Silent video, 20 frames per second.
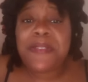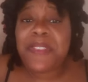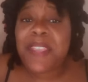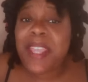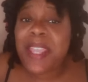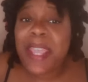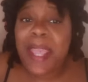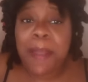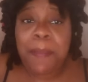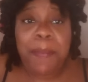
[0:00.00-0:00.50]
if
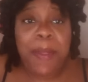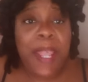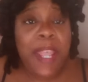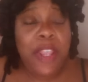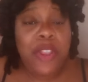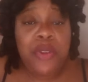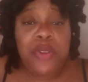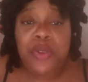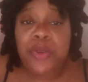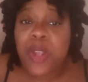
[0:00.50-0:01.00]
they can't
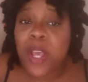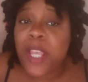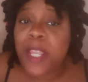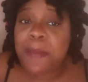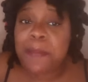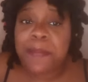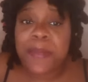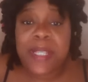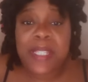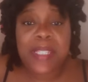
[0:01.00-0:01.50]
pay you, you're not
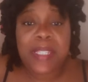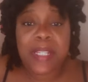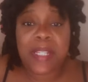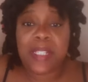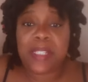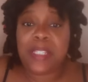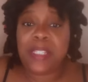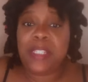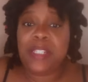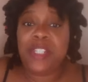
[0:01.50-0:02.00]
in
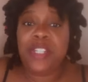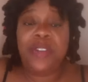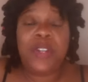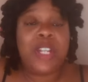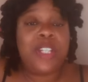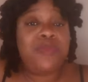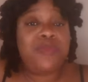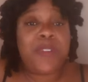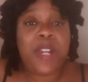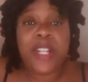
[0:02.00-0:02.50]
business.
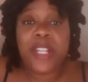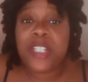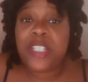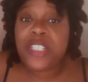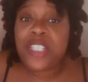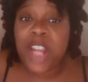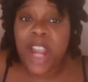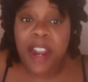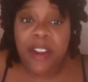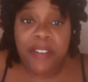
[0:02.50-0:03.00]
You're running
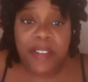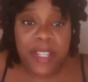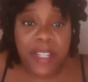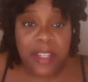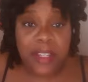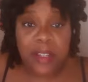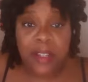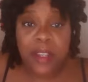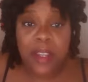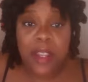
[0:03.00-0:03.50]
a
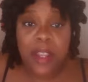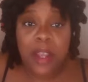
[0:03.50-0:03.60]
charity.